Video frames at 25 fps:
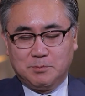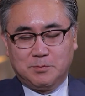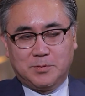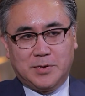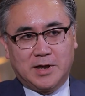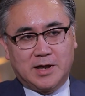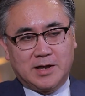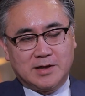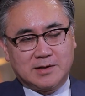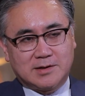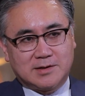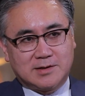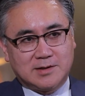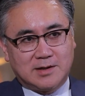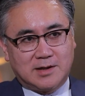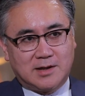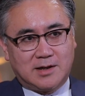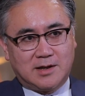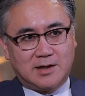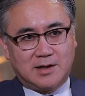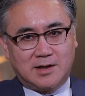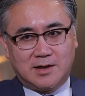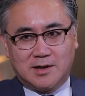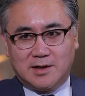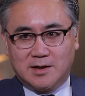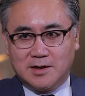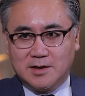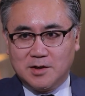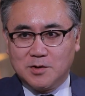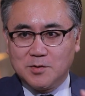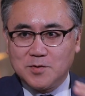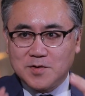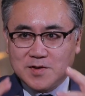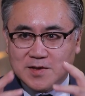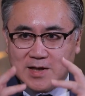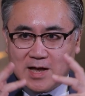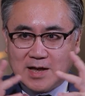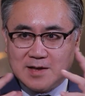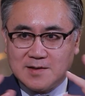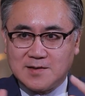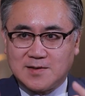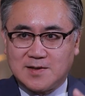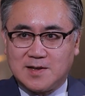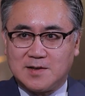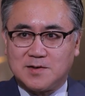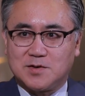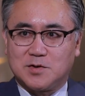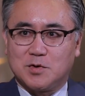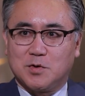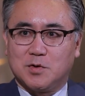but uh, you sense
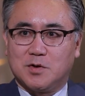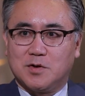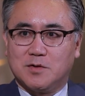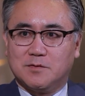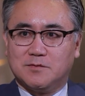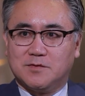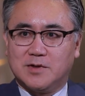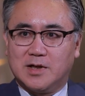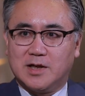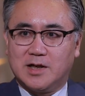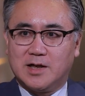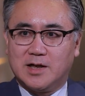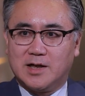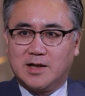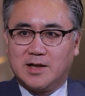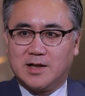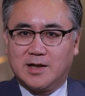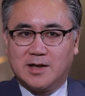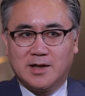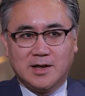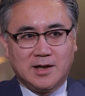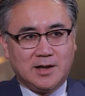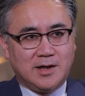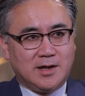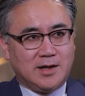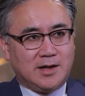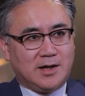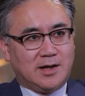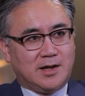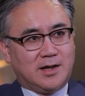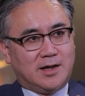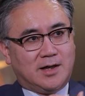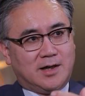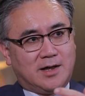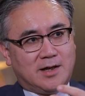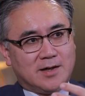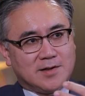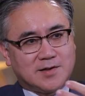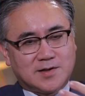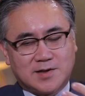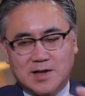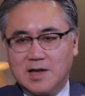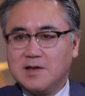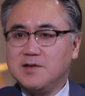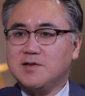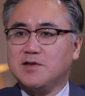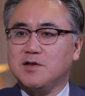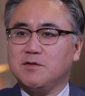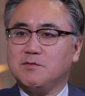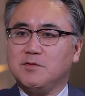a sort of uh, uh,
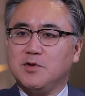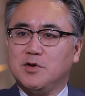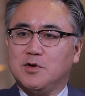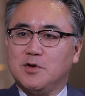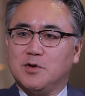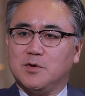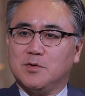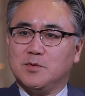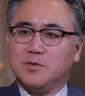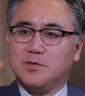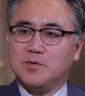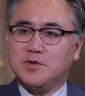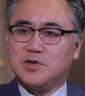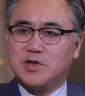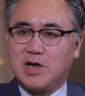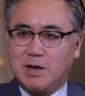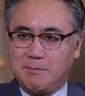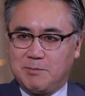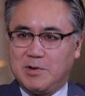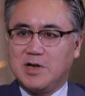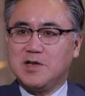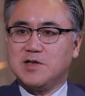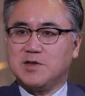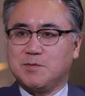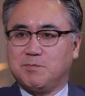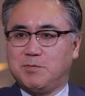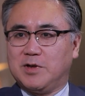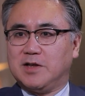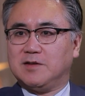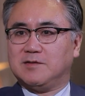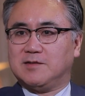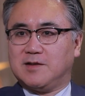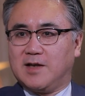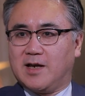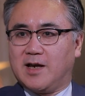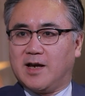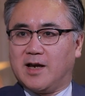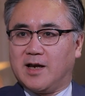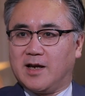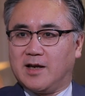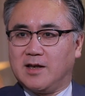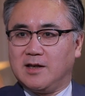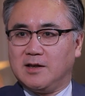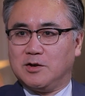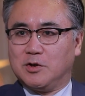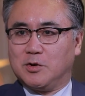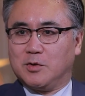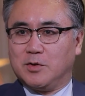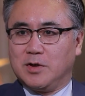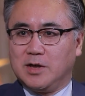sense of, you know, Japanese spirit there,
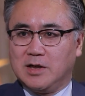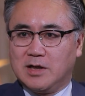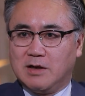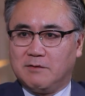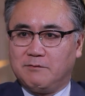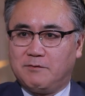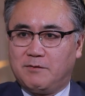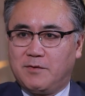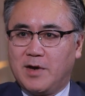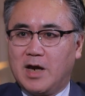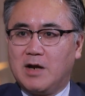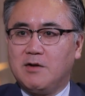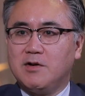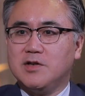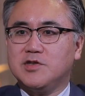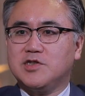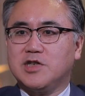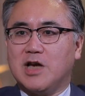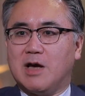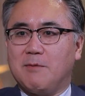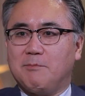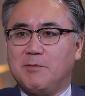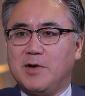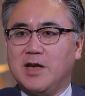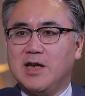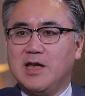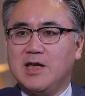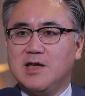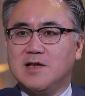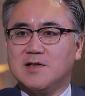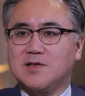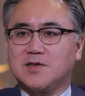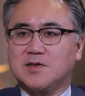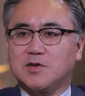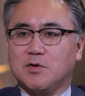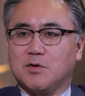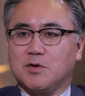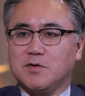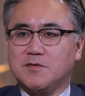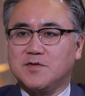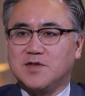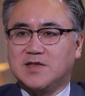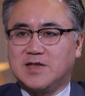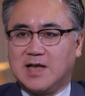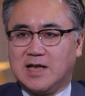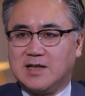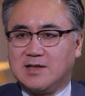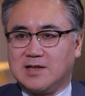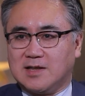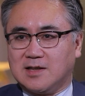you know, in a very Japanese sort of
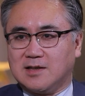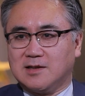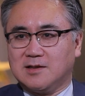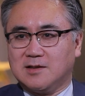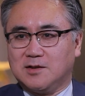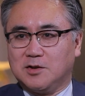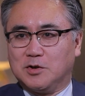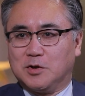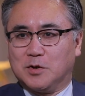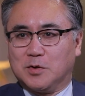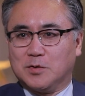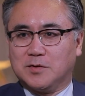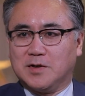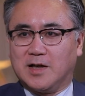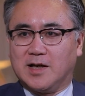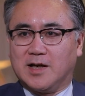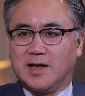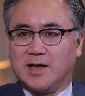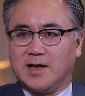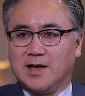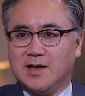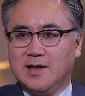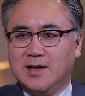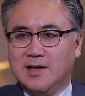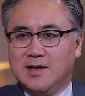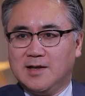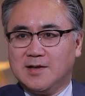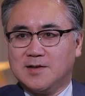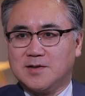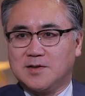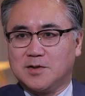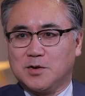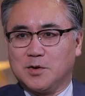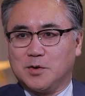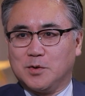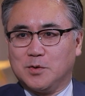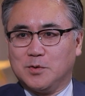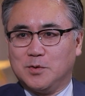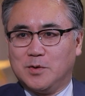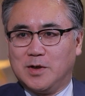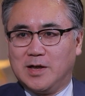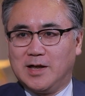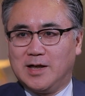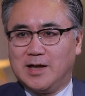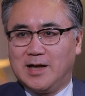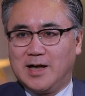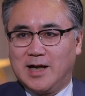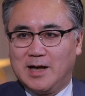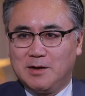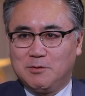setting, you know, there. So
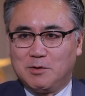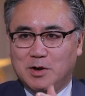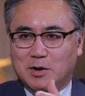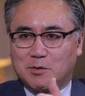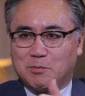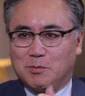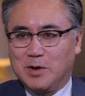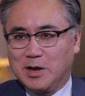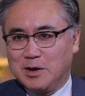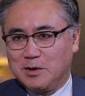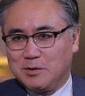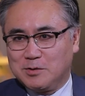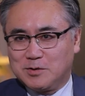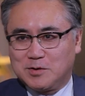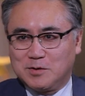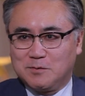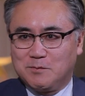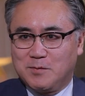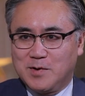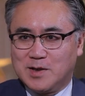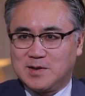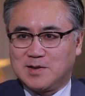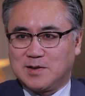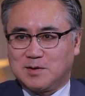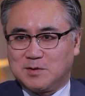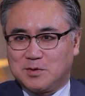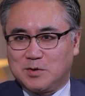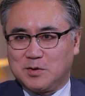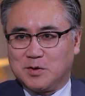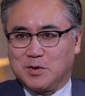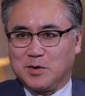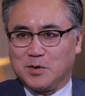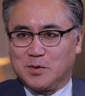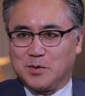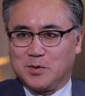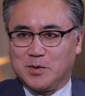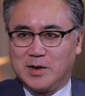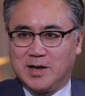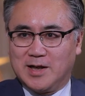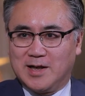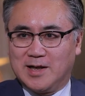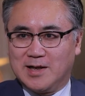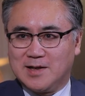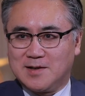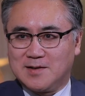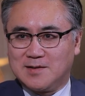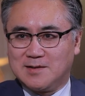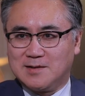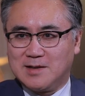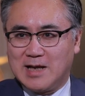uh, I recommend you to visit, you know,
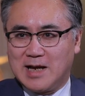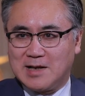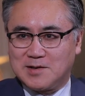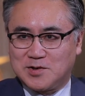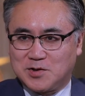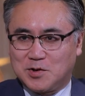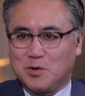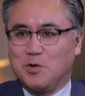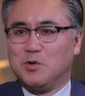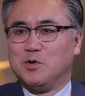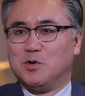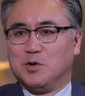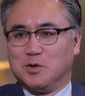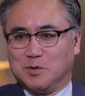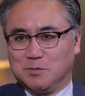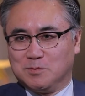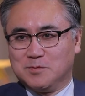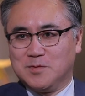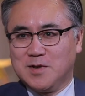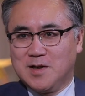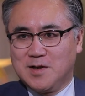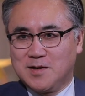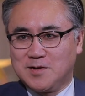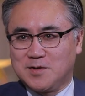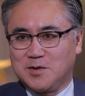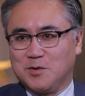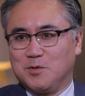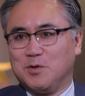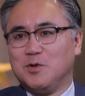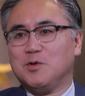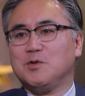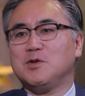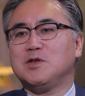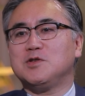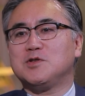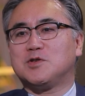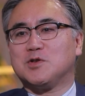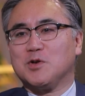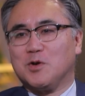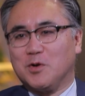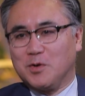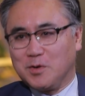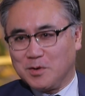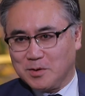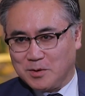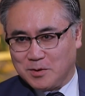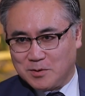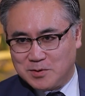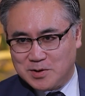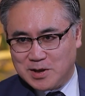uh, that showroom so you enjoy,
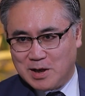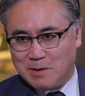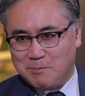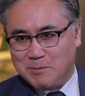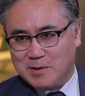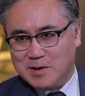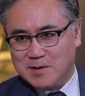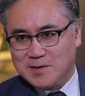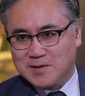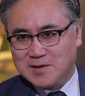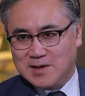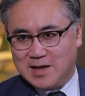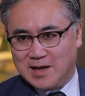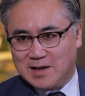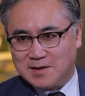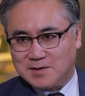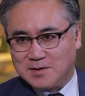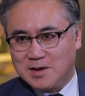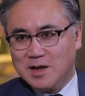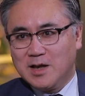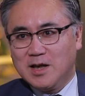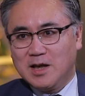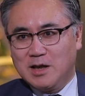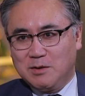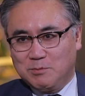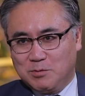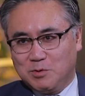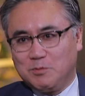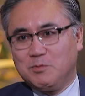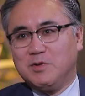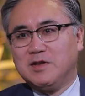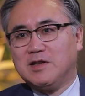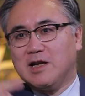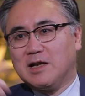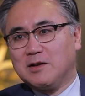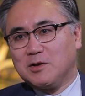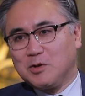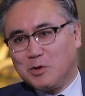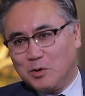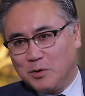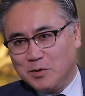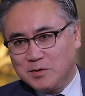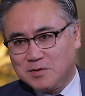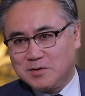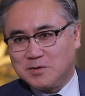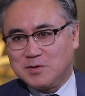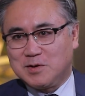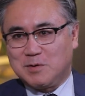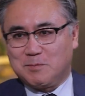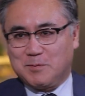you know, Japanese taste, even without
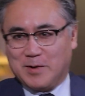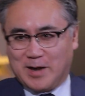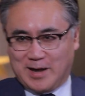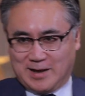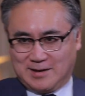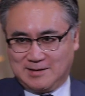going to Japan.